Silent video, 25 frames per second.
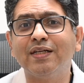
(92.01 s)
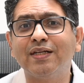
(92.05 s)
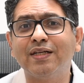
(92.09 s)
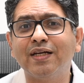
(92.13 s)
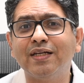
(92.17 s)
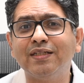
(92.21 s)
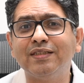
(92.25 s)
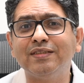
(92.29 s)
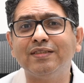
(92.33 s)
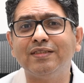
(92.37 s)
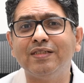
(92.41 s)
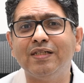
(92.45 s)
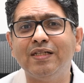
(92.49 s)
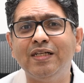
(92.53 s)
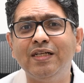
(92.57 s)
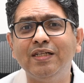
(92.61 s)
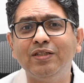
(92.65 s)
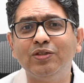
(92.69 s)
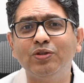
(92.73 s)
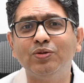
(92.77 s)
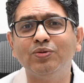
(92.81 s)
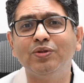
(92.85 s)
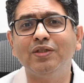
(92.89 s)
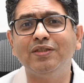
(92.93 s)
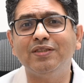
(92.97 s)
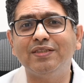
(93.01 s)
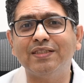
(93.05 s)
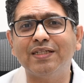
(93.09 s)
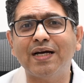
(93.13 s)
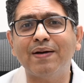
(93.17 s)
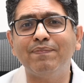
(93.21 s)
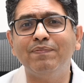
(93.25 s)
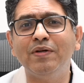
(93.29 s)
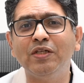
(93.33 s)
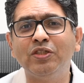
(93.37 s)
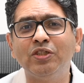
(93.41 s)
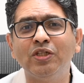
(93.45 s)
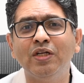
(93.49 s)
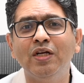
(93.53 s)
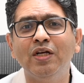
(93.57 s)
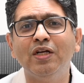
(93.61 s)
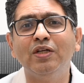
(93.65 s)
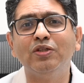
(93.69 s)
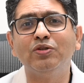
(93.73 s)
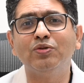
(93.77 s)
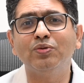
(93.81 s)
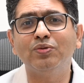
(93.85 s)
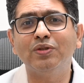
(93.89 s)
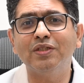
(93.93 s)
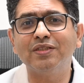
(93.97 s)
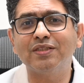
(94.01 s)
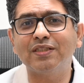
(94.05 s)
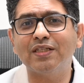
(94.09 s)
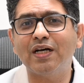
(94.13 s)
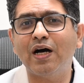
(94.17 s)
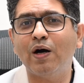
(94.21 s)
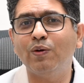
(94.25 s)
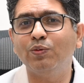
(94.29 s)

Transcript: can lead to the damage to this